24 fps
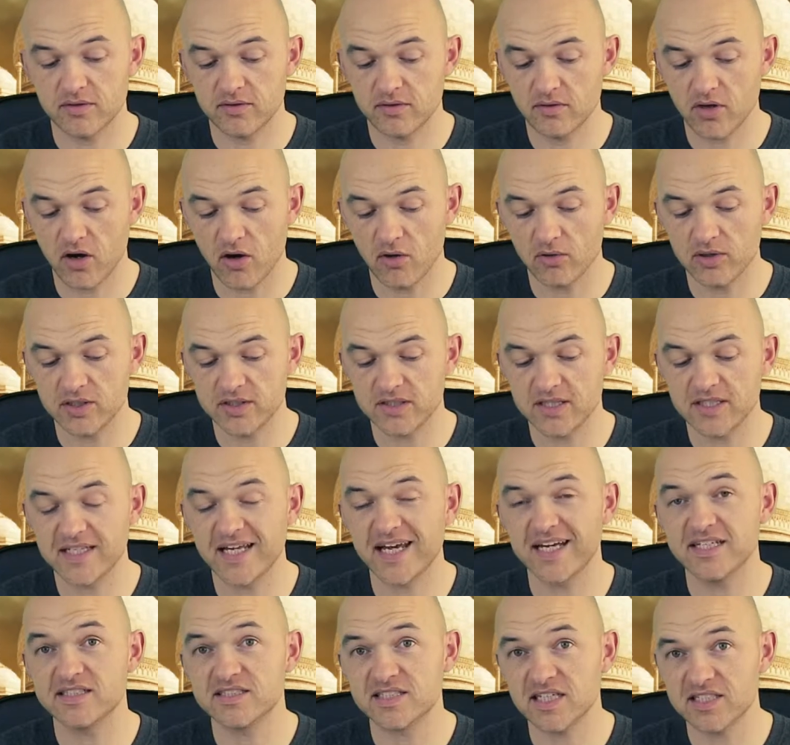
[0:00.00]
only did
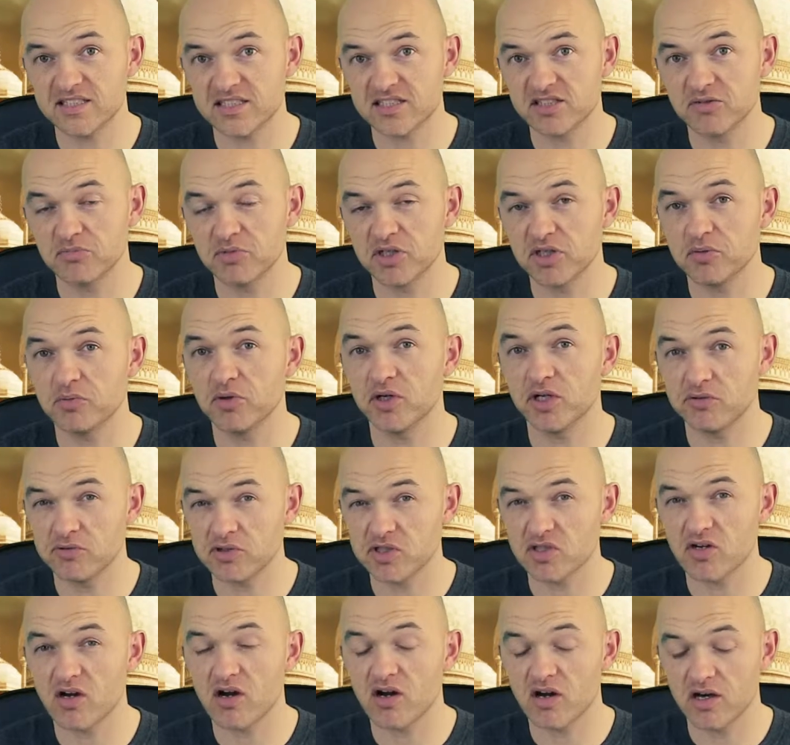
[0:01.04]
they add testimony, but he
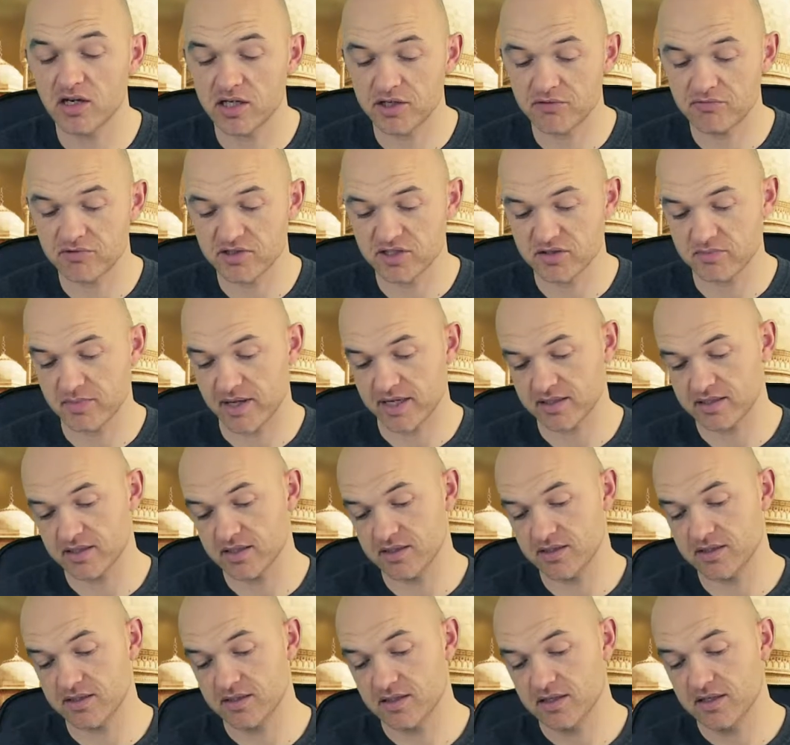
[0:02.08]
was highly
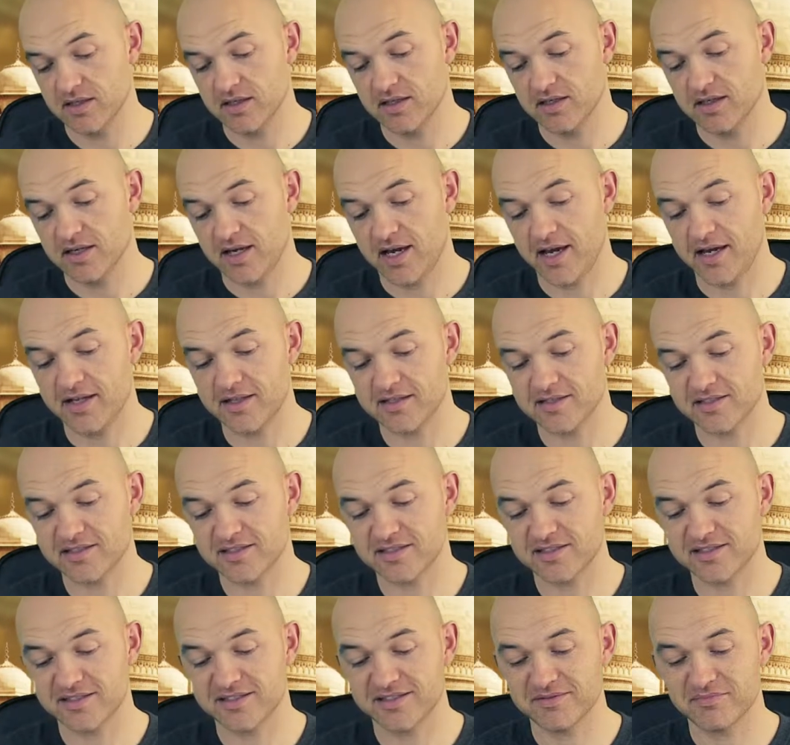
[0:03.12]
respected.
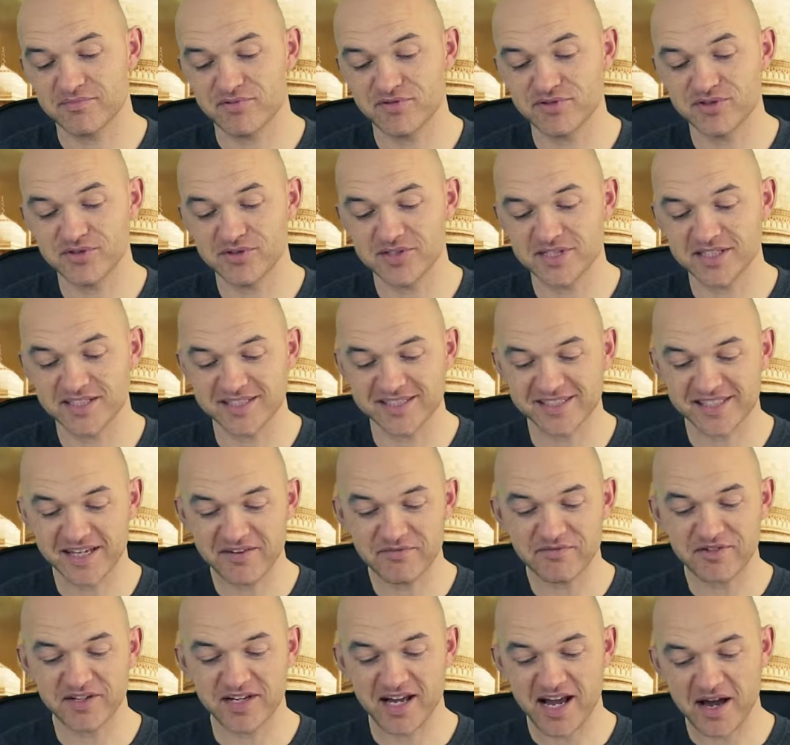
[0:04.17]
Hence, producing the
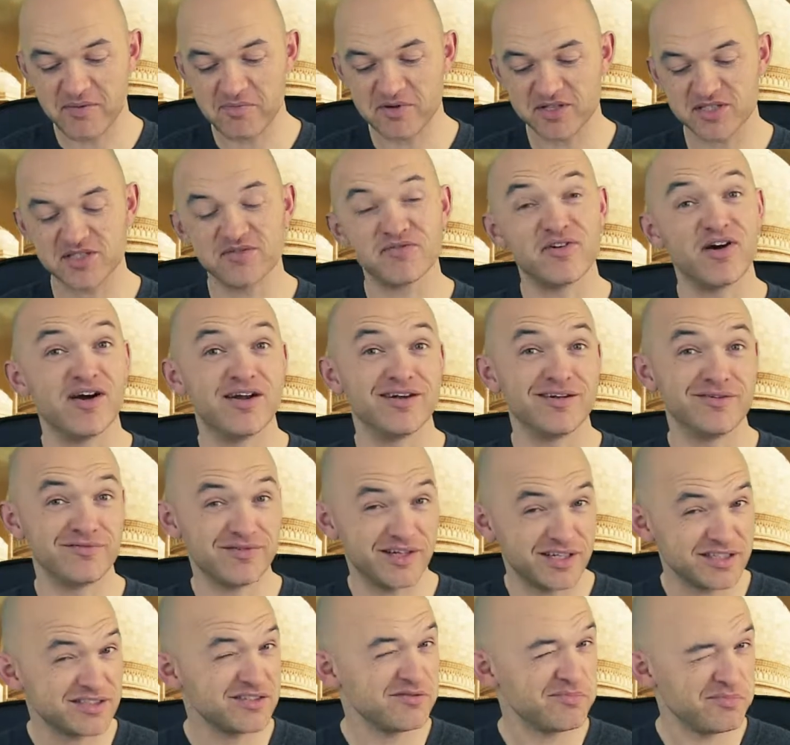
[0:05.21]
7 habits of highly
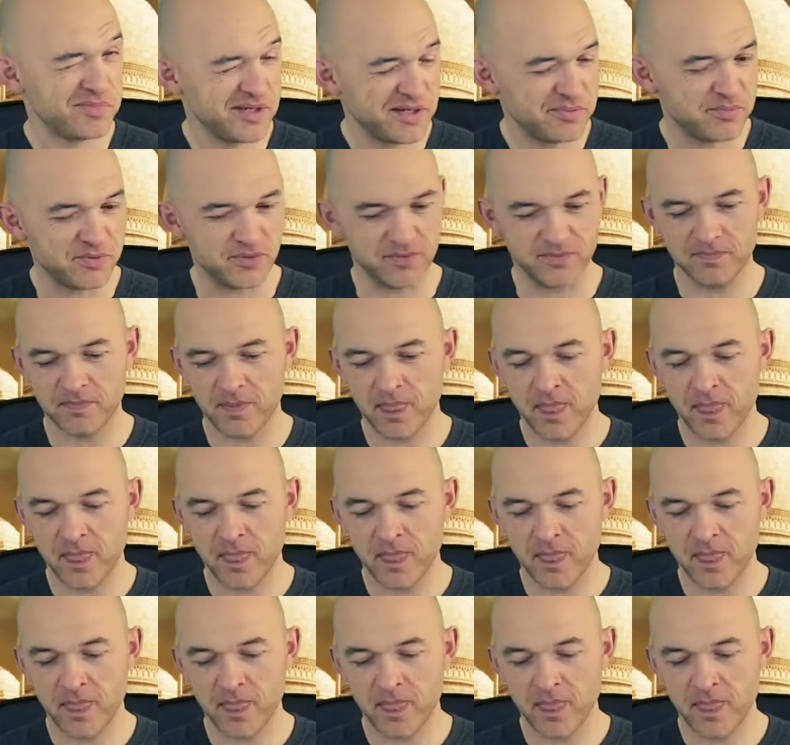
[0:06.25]
effective people.